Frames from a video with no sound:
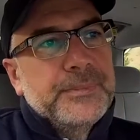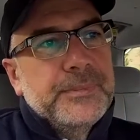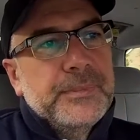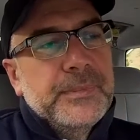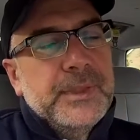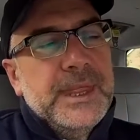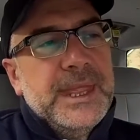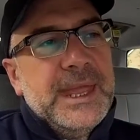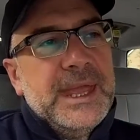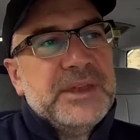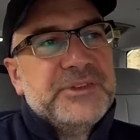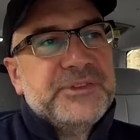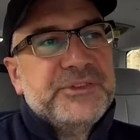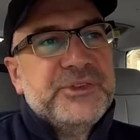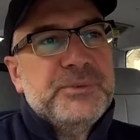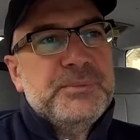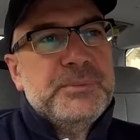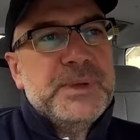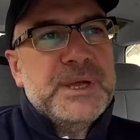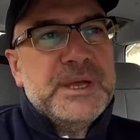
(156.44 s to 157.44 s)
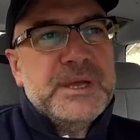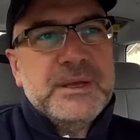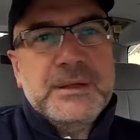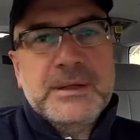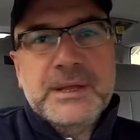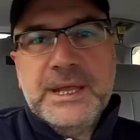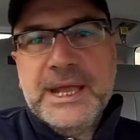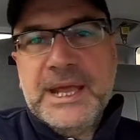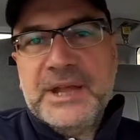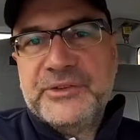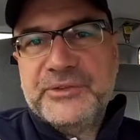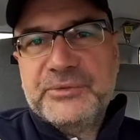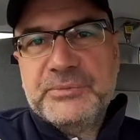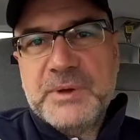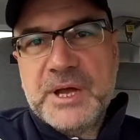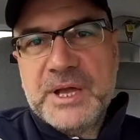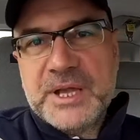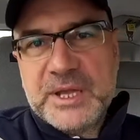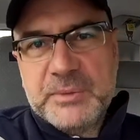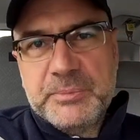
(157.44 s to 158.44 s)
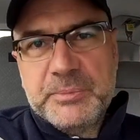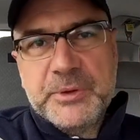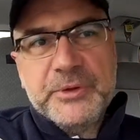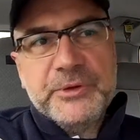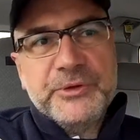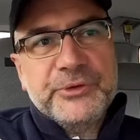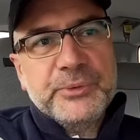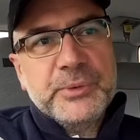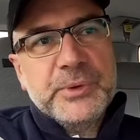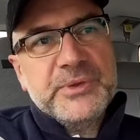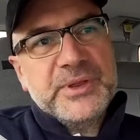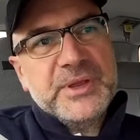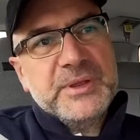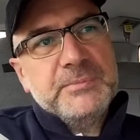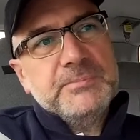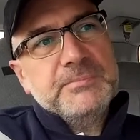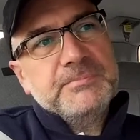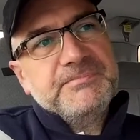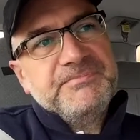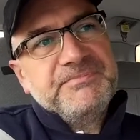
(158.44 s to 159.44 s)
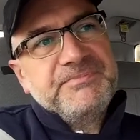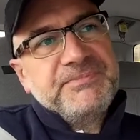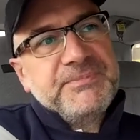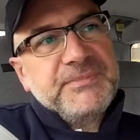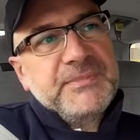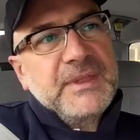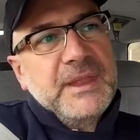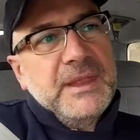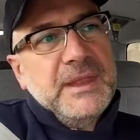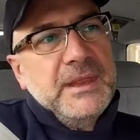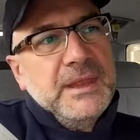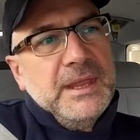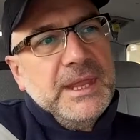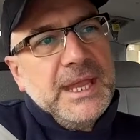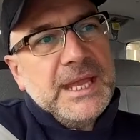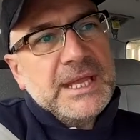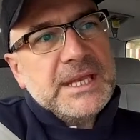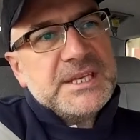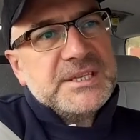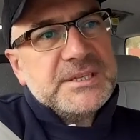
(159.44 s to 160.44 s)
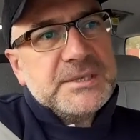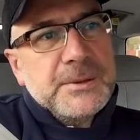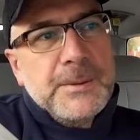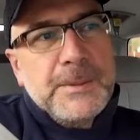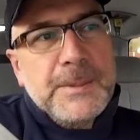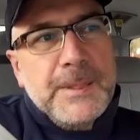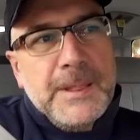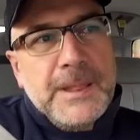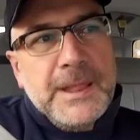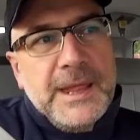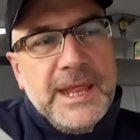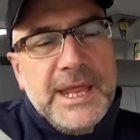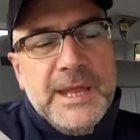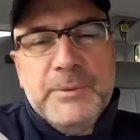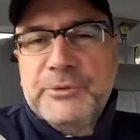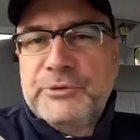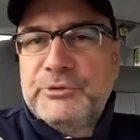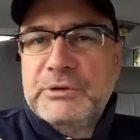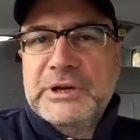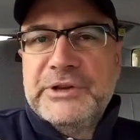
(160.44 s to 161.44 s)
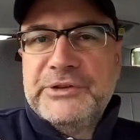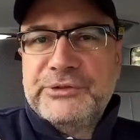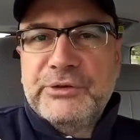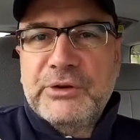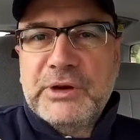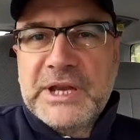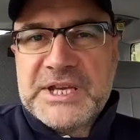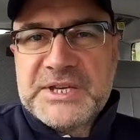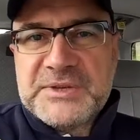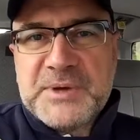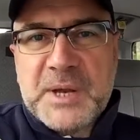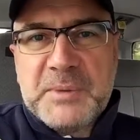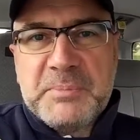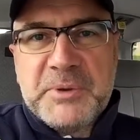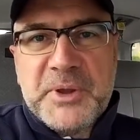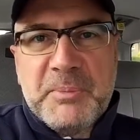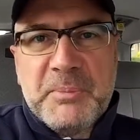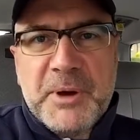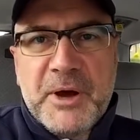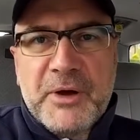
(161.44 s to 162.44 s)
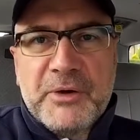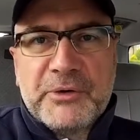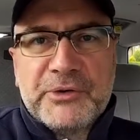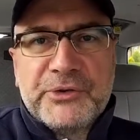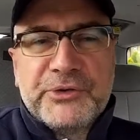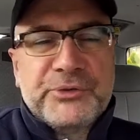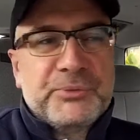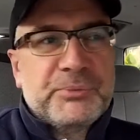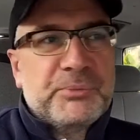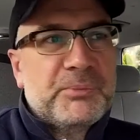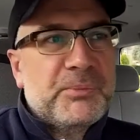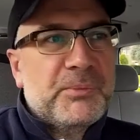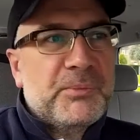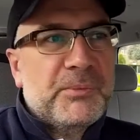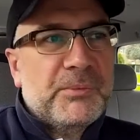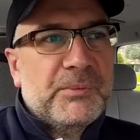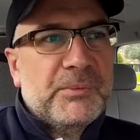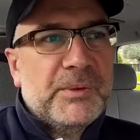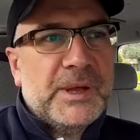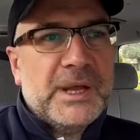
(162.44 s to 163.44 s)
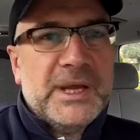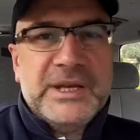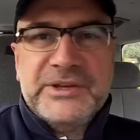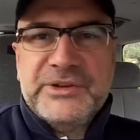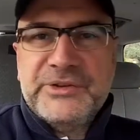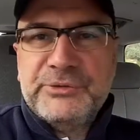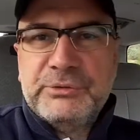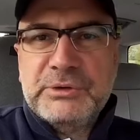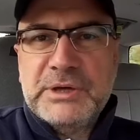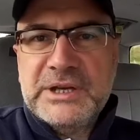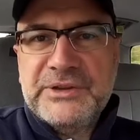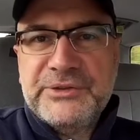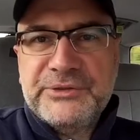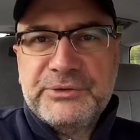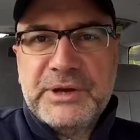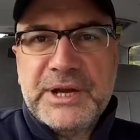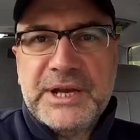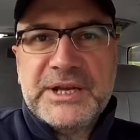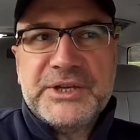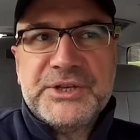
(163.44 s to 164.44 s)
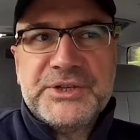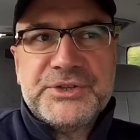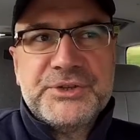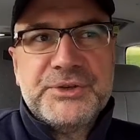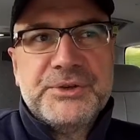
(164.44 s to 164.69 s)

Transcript: he had some hiking boots with him, and he was really struggling to open the box, and it's just really strange.